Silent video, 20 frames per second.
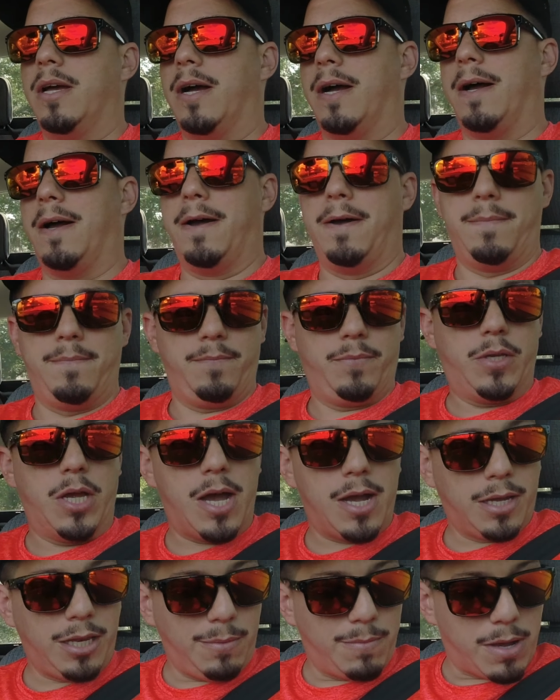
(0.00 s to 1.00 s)
Um,
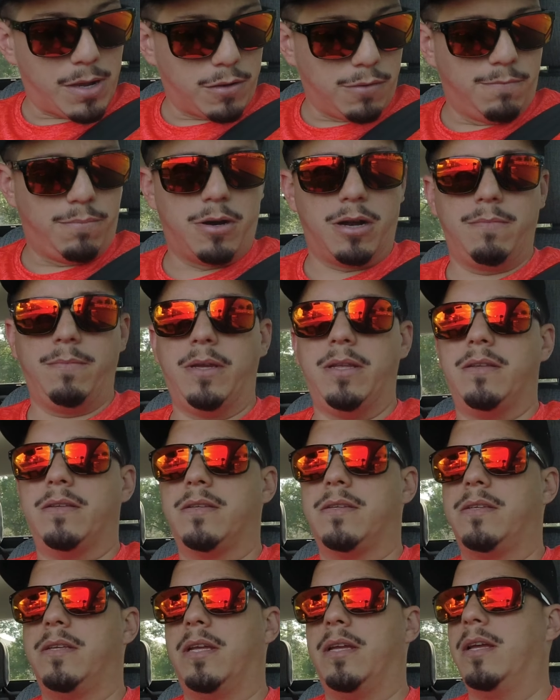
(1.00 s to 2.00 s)
talking about
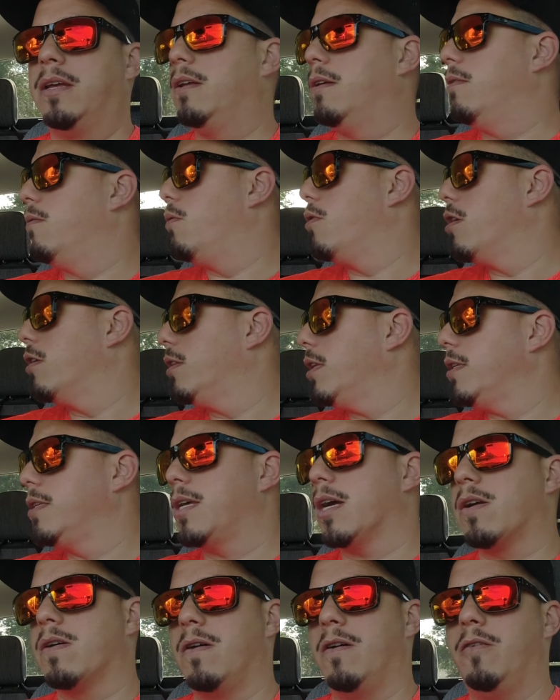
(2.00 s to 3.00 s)
compartments, one of the things
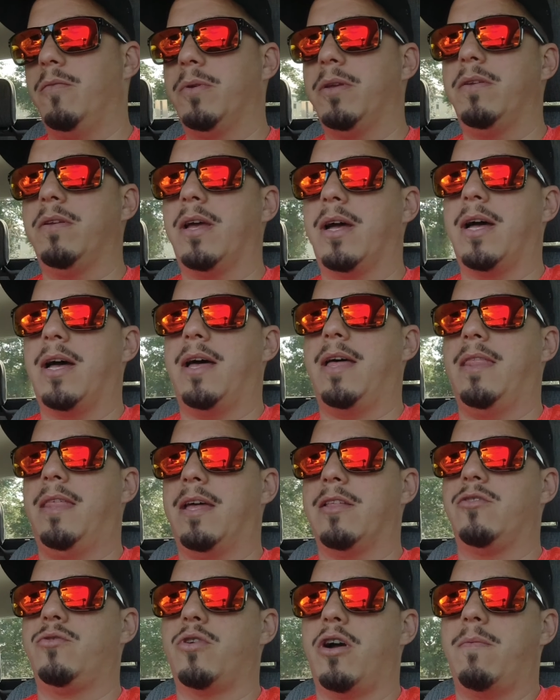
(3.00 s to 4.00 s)
that called me, uh,
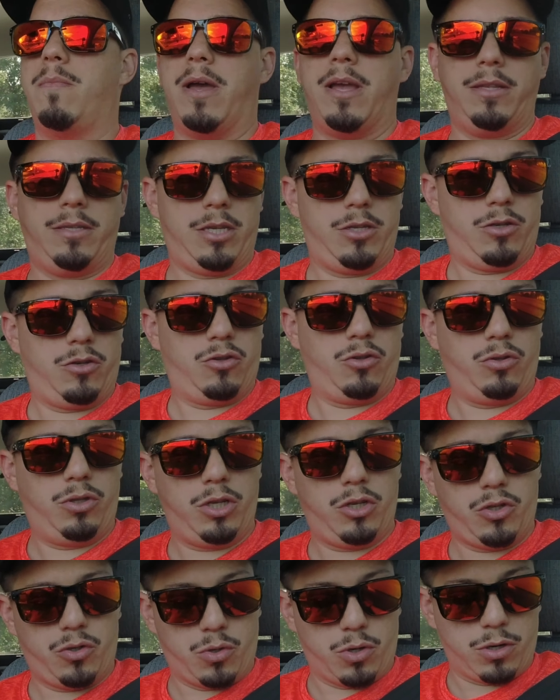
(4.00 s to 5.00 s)
that draw my attention to
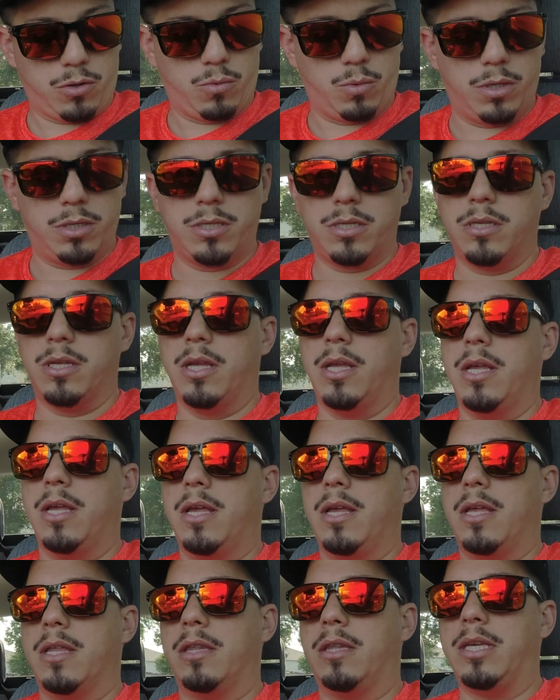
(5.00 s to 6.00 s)
this truck was
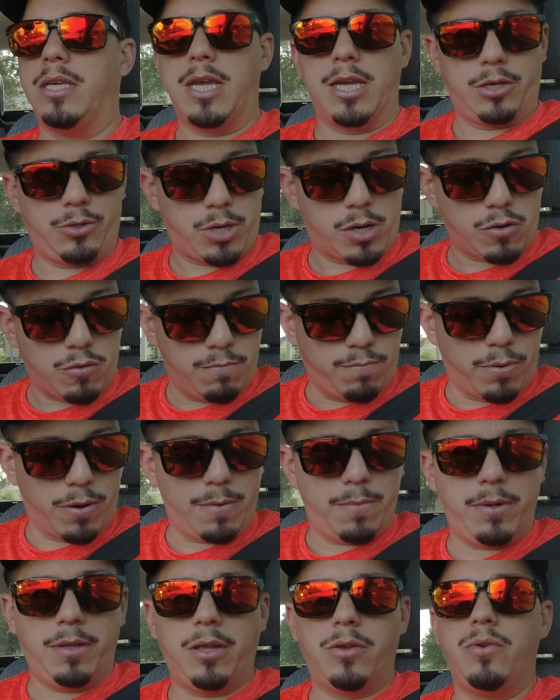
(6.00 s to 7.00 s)
the extra
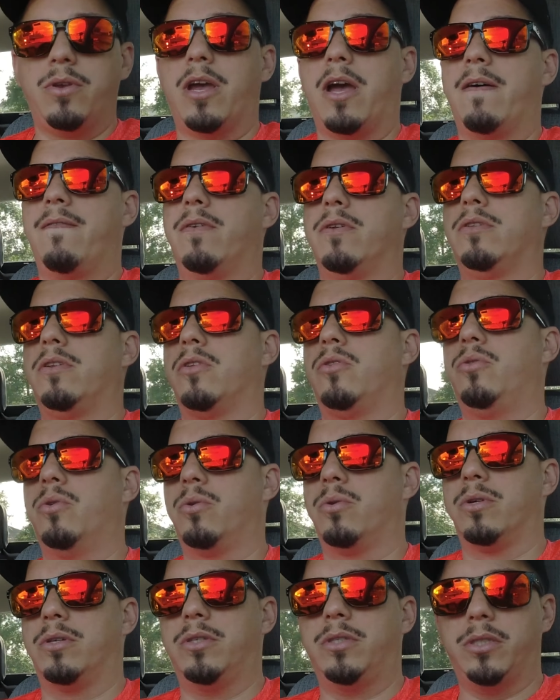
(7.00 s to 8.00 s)
compartment that you have on the
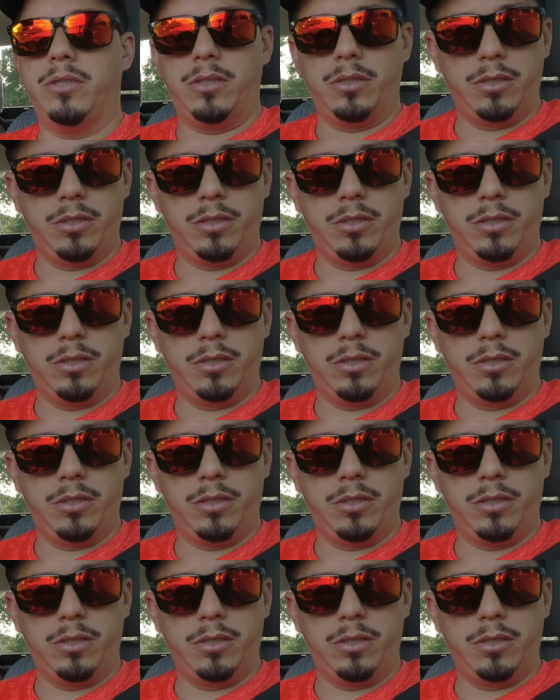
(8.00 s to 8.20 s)
doors.